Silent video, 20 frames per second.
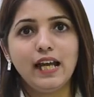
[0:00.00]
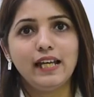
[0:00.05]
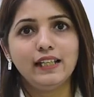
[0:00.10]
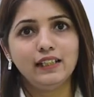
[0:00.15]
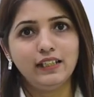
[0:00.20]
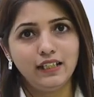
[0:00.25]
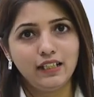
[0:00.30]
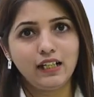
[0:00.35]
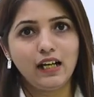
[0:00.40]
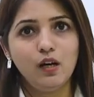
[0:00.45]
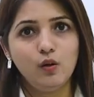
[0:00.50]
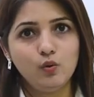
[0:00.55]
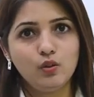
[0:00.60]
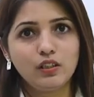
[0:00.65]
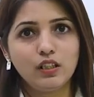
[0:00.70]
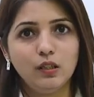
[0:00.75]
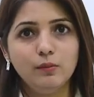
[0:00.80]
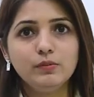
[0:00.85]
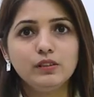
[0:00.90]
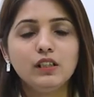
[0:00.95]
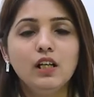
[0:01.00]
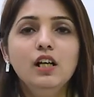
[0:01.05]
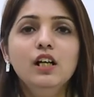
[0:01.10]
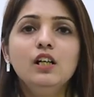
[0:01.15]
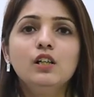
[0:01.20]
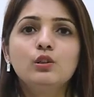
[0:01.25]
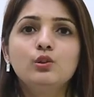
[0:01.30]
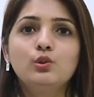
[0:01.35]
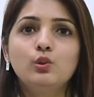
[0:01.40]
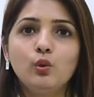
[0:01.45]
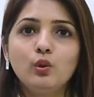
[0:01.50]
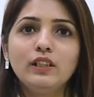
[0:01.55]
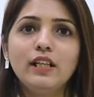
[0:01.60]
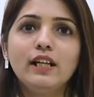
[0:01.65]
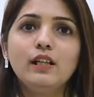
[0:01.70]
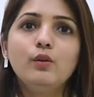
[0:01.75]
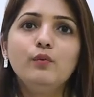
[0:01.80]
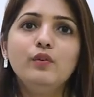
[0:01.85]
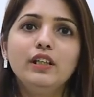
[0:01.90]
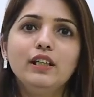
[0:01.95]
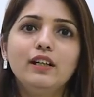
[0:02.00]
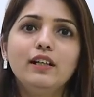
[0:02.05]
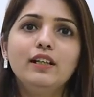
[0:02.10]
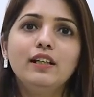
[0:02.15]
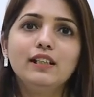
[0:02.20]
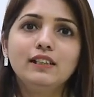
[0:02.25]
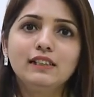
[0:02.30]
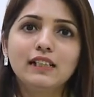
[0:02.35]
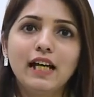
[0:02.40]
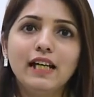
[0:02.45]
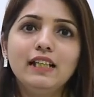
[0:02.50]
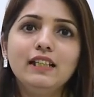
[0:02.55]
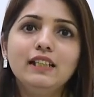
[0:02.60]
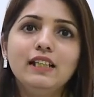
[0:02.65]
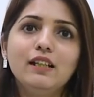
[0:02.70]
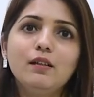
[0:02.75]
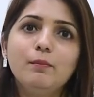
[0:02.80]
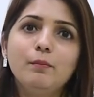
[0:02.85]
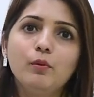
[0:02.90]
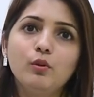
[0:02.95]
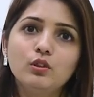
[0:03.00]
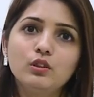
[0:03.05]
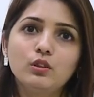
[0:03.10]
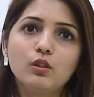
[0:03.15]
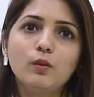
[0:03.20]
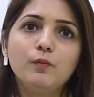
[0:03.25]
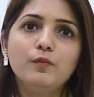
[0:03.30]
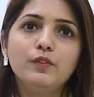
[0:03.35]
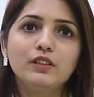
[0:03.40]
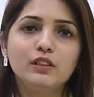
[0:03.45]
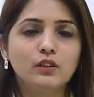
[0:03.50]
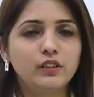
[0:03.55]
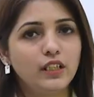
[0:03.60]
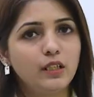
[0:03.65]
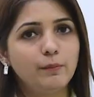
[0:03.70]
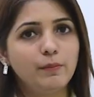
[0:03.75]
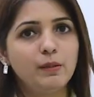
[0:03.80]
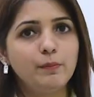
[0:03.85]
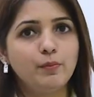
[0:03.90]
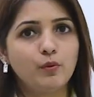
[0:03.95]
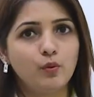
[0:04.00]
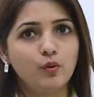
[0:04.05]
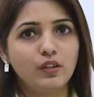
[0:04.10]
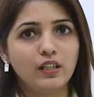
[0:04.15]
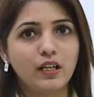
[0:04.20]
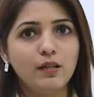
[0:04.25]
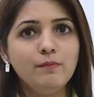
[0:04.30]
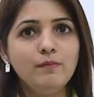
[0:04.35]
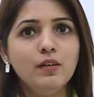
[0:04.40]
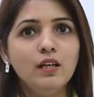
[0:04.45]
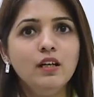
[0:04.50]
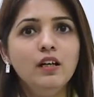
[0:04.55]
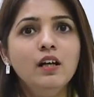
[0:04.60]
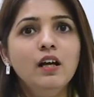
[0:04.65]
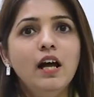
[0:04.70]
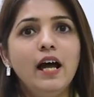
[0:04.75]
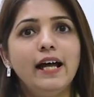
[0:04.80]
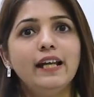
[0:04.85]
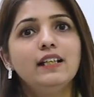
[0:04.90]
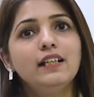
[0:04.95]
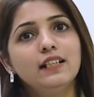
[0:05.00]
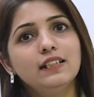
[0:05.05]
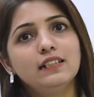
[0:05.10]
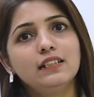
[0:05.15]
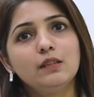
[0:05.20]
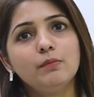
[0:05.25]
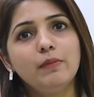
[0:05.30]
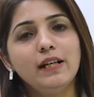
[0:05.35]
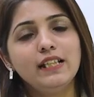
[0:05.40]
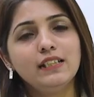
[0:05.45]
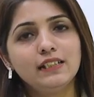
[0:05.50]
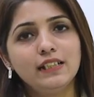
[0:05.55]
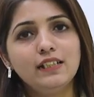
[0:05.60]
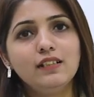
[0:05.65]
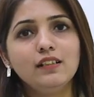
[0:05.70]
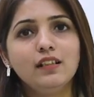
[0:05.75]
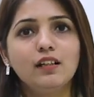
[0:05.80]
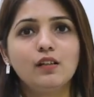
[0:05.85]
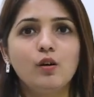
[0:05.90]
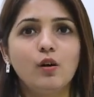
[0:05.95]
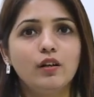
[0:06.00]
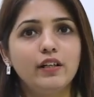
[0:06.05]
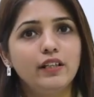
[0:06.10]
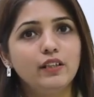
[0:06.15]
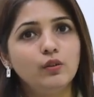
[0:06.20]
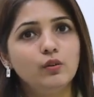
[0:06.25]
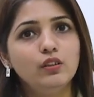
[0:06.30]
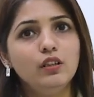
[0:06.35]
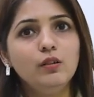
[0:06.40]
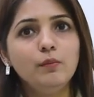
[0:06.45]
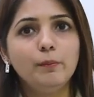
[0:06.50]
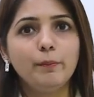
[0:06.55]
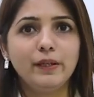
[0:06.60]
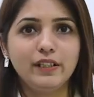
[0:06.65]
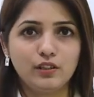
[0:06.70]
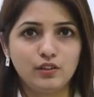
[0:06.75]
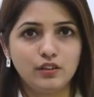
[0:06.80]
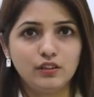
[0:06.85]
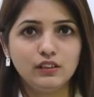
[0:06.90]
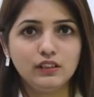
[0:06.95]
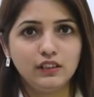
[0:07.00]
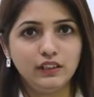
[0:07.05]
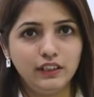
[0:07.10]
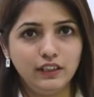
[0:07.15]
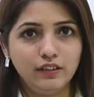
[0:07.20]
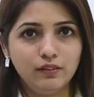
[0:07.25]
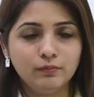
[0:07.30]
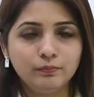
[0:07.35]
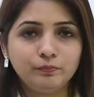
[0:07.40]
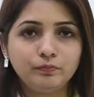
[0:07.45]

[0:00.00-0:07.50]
and their outcomes so that we can design their post-op physiotherapy program and customize it according to the patient's need.